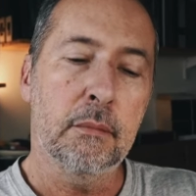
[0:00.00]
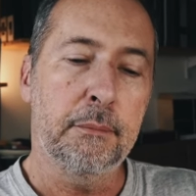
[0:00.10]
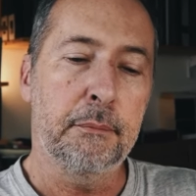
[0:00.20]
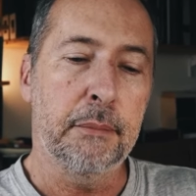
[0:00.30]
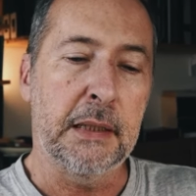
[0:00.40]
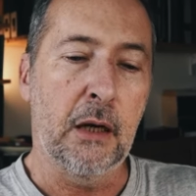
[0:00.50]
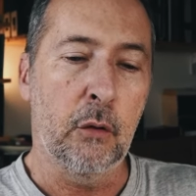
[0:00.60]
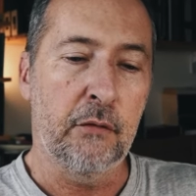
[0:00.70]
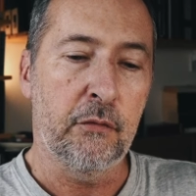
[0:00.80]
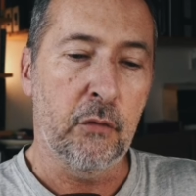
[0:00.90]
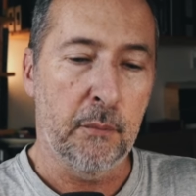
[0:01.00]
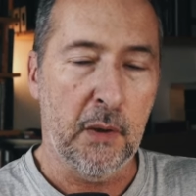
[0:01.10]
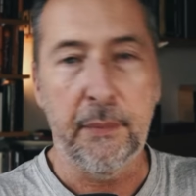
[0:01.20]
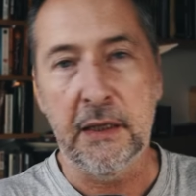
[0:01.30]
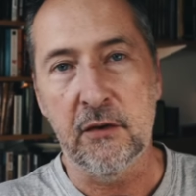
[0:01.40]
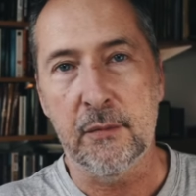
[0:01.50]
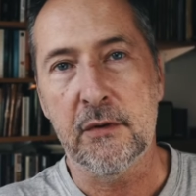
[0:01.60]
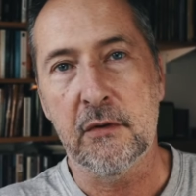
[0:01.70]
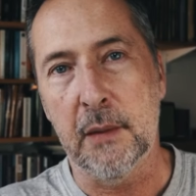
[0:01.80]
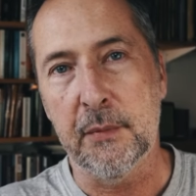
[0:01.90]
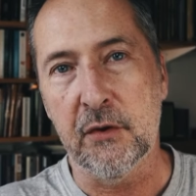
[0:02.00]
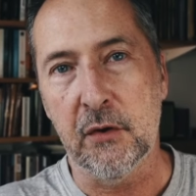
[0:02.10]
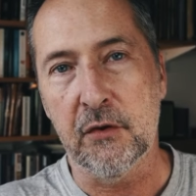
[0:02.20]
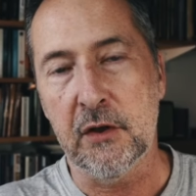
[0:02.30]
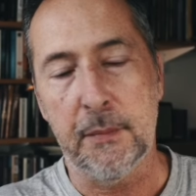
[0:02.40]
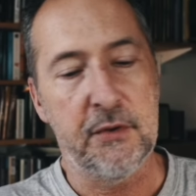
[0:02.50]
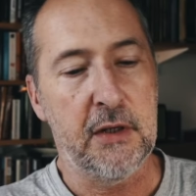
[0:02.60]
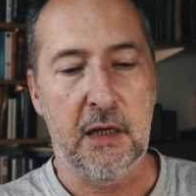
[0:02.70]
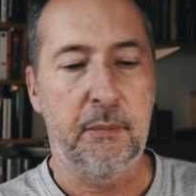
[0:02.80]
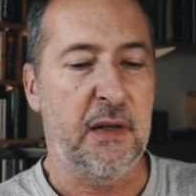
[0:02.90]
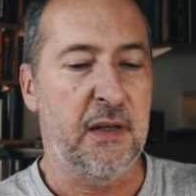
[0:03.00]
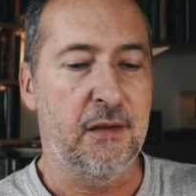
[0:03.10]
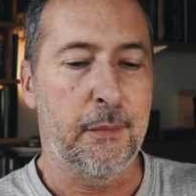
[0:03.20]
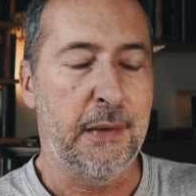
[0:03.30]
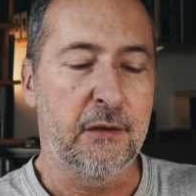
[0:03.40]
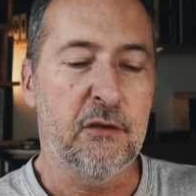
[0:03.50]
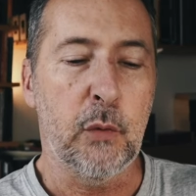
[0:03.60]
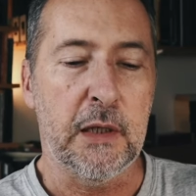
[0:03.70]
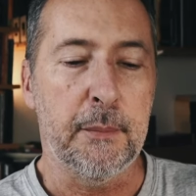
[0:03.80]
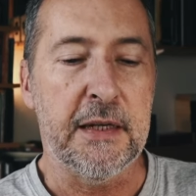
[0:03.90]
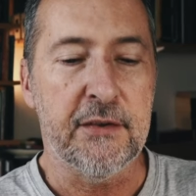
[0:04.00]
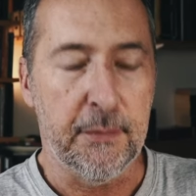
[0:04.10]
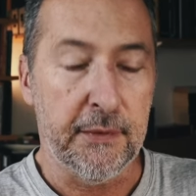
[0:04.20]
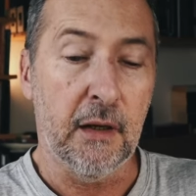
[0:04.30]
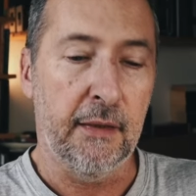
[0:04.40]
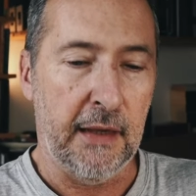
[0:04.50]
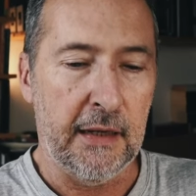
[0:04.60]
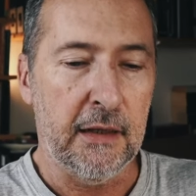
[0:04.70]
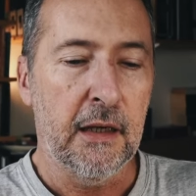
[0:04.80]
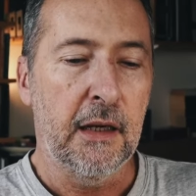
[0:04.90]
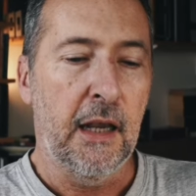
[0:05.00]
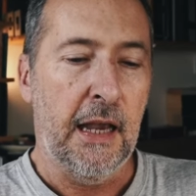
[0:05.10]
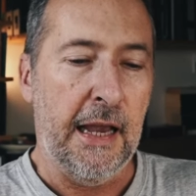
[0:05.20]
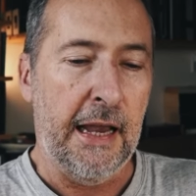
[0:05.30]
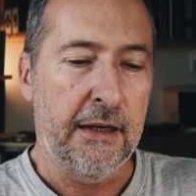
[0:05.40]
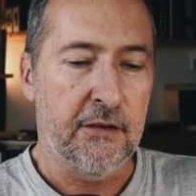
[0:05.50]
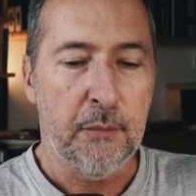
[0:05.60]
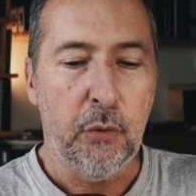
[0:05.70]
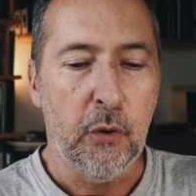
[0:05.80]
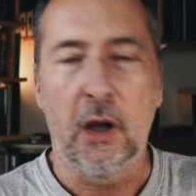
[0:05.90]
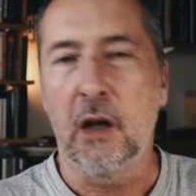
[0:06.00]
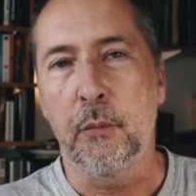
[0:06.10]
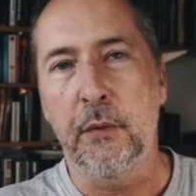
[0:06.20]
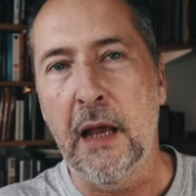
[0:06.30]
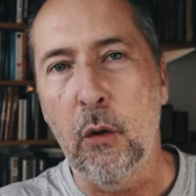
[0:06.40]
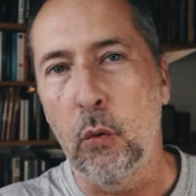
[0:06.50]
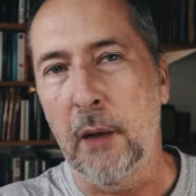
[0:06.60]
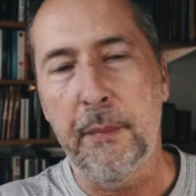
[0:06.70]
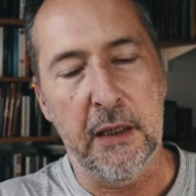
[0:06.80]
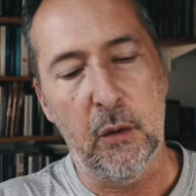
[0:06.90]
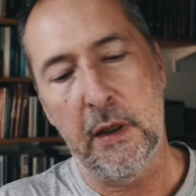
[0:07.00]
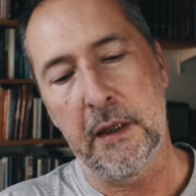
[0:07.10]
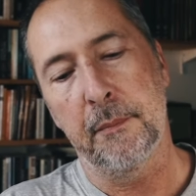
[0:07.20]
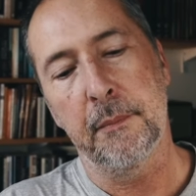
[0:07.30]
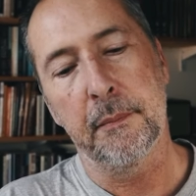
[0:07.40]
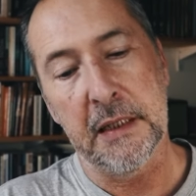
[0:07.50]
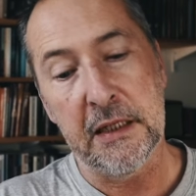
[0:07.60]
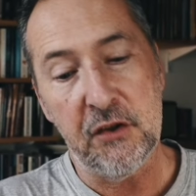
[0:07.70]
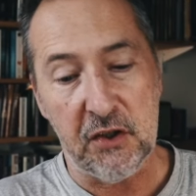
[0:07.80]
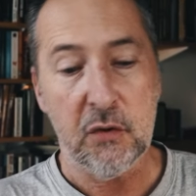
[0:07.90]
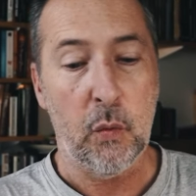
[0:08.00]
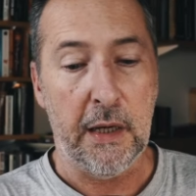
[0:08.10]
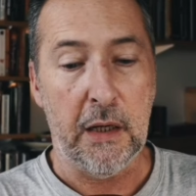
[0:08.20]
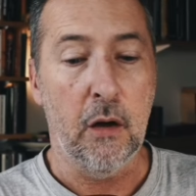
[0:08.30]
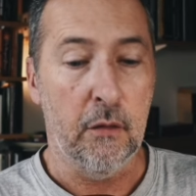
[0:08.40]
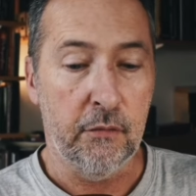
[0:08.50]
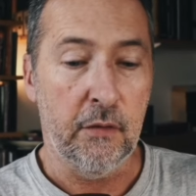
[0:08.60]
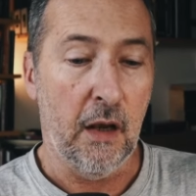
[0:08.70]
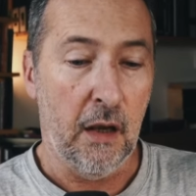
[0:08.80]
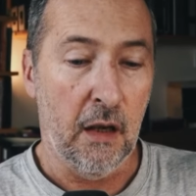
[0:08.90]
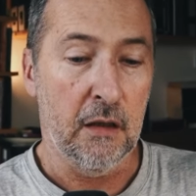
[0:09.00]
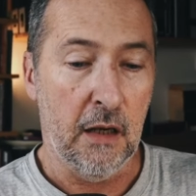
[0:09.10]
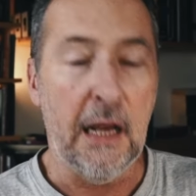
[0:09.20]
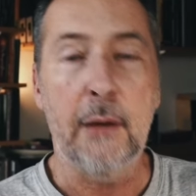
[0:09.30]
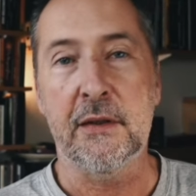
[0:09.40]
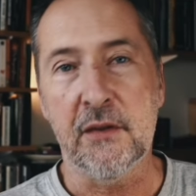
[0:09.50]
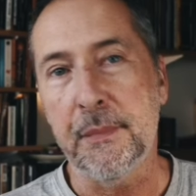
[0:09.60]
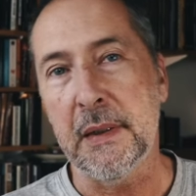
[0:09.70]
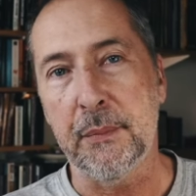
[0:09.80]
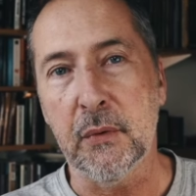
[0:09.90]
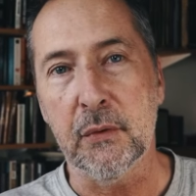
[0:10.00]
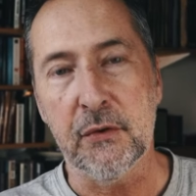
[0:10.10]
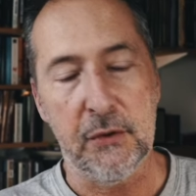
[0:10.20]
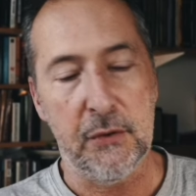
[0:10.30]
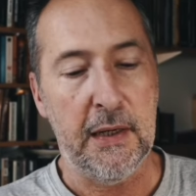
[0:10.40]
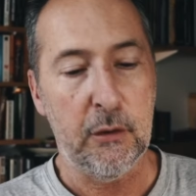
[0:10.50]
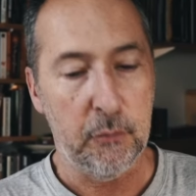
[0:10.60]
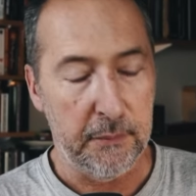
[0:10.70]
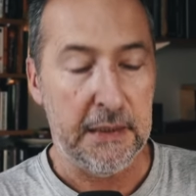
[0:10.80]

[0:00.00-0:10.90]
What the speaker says: be only for my paid subscribers on Substack, but it's only about 20 minutes, something like that. And at some point, I'll open that all up anyway. But it's just a way of allowing some people to help me,